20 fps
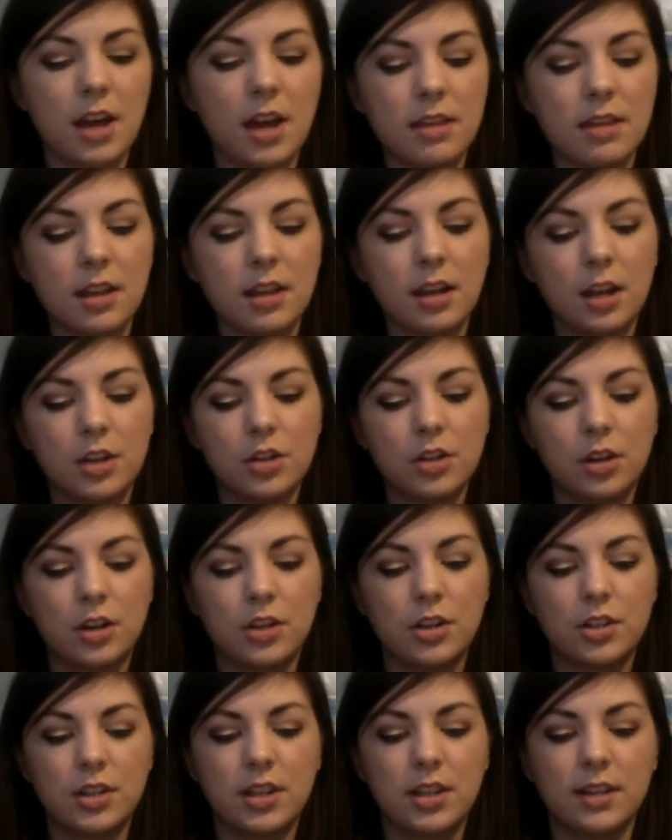I think I
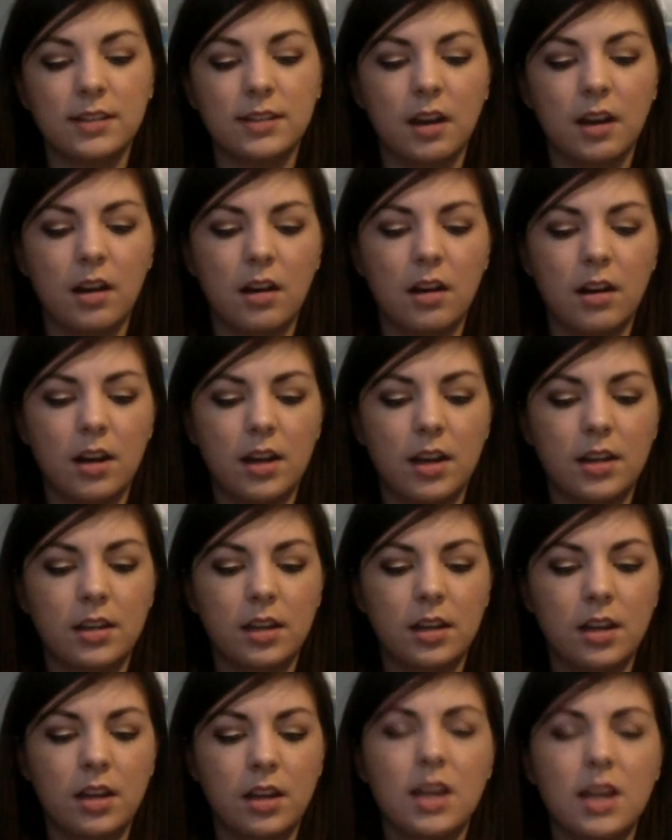charged this
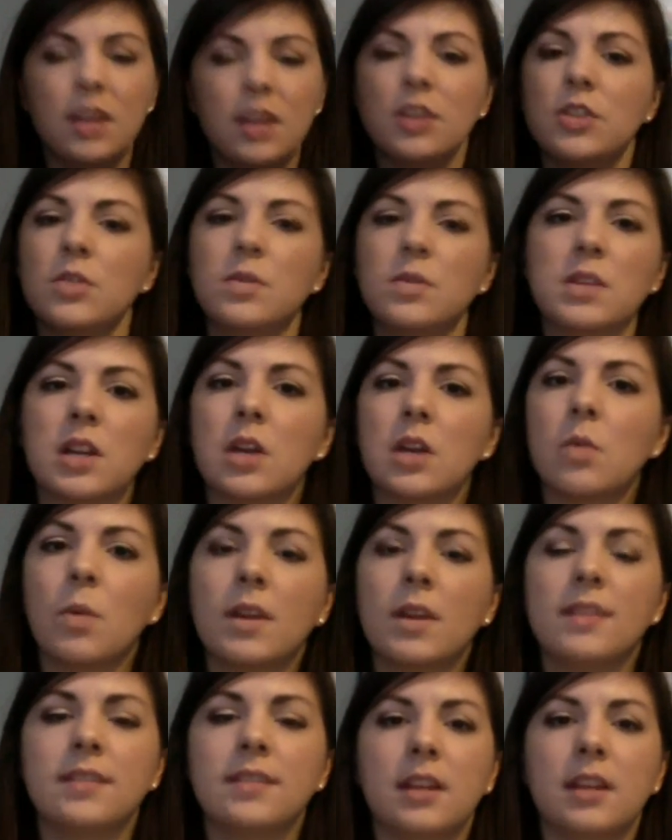on Tuesday or
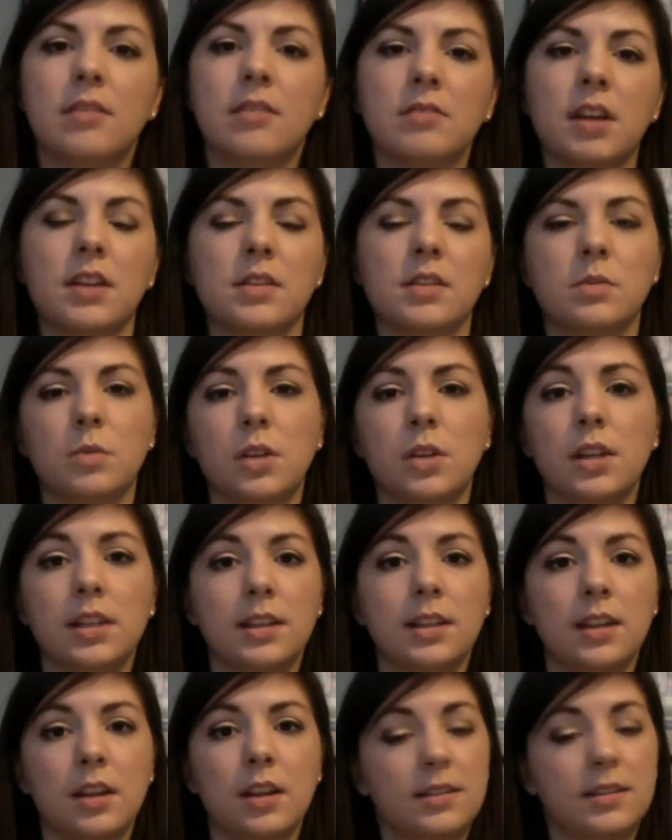Wednesday of last week,
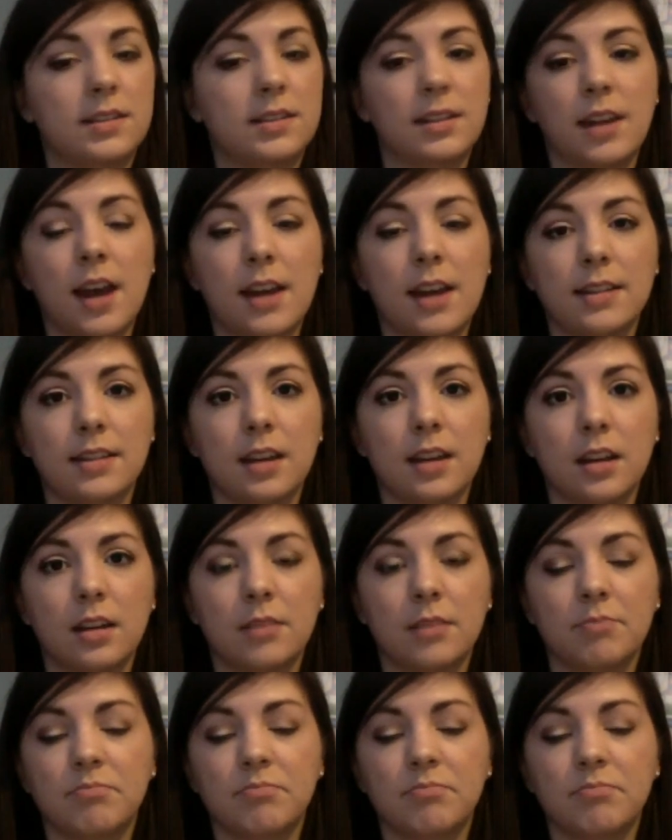and it still has a